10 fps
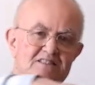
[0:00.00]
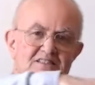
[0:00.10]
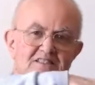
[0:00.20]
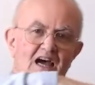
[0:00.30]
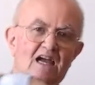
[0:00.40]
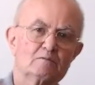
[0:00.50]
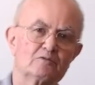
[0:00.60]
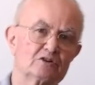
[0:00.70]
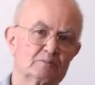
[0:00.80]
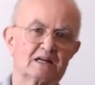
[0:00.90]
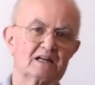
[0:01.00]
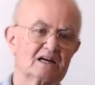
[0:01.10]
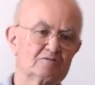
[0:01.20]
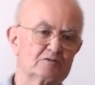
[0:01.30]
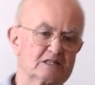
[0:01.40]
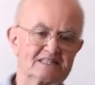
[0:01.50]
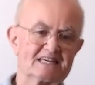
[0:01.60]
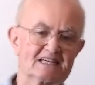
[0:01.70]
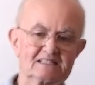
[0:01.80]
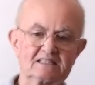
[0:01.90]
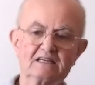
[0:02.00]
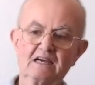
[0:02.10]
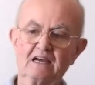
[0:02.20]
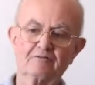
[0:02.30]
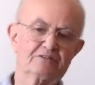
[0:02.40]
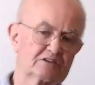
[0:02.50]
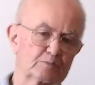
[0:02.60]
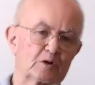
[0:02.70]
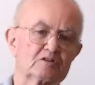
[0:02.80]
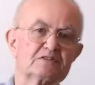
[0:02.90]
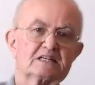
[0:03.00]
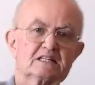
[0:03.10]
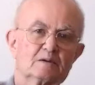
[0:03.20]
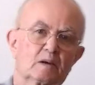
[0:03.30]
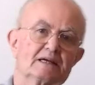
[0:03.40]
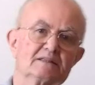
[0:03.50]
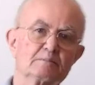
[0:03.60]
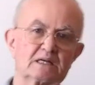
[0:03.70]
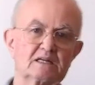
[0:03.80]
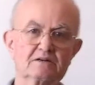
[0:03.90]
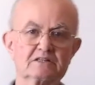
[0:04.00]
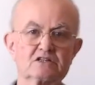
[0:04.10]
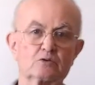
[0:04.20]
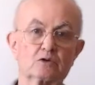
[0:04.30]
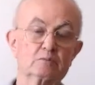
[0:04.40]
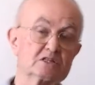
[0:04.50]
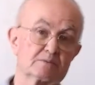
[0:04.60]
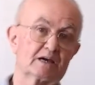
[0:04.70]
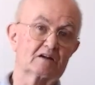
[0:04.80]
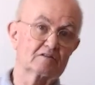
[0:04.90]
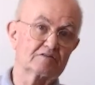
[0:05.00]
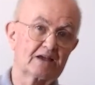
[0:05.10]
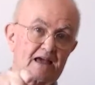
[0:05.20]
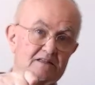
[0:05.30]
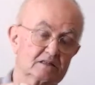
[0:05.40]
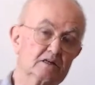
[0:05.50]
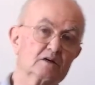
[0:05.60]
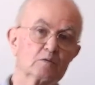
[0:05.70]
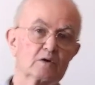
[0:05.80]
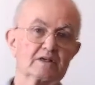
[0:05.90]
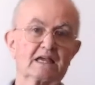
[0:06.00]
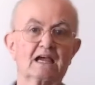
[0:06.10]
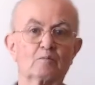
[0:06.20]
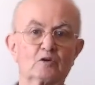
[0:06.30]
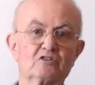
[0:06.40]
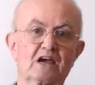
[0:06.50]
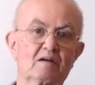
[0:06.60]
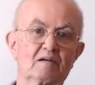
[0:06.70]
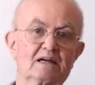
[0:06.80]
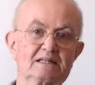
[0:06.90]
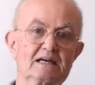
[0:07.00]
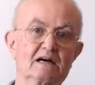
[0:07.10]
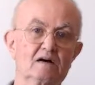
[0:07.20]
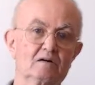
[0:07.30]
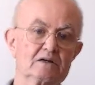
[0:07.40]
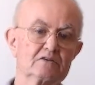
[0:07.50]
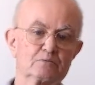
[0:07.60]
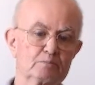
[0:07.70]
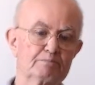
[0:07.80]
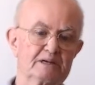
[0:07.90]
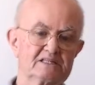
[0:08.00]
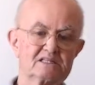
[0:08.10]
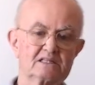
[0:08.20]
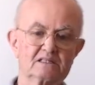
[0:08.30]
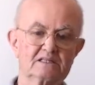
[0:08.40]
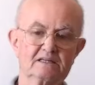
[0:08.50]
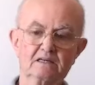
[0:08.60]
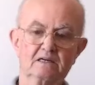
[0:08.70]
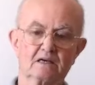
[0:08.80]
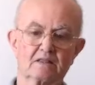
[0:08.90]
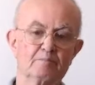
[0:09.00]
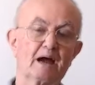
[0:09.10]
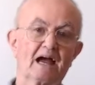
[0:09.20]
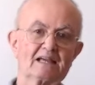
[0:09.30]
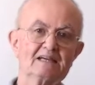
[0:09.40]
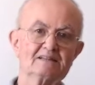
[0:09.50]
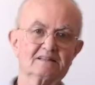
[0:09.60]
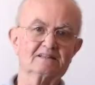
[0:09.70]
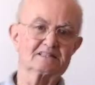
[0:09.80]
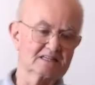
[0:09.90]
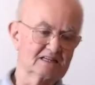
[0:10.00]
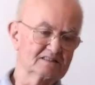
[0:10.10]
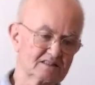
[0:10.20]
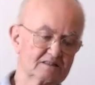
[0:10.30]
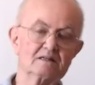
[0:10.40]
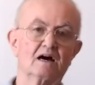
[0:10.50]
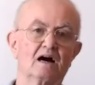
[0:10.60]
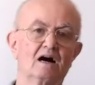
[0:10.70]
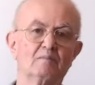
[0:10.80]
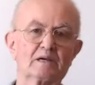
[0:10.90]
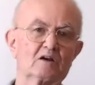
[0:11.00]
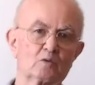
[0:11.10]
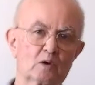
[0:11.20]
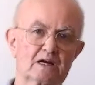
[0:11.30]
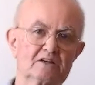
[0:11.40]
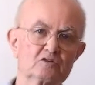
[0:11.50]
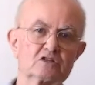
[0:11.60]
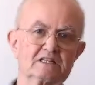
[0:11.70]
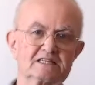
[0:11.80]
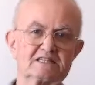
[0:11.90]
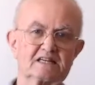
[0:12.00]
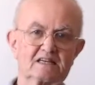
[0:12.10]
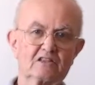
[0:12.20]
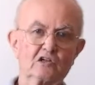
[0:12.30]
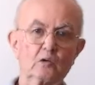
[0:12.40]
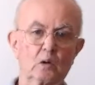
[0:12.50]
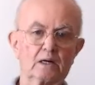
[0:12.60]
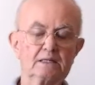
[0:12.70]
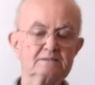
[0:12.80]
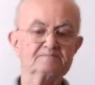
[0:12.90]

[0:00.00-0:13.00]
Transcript: It's a 9-foot by 9-foot tent. Fits perfectly right in the middle of this room. As a matter of fact, where the camera is at right now is basically the back end of the tent, and I'm here where I usually stick the door.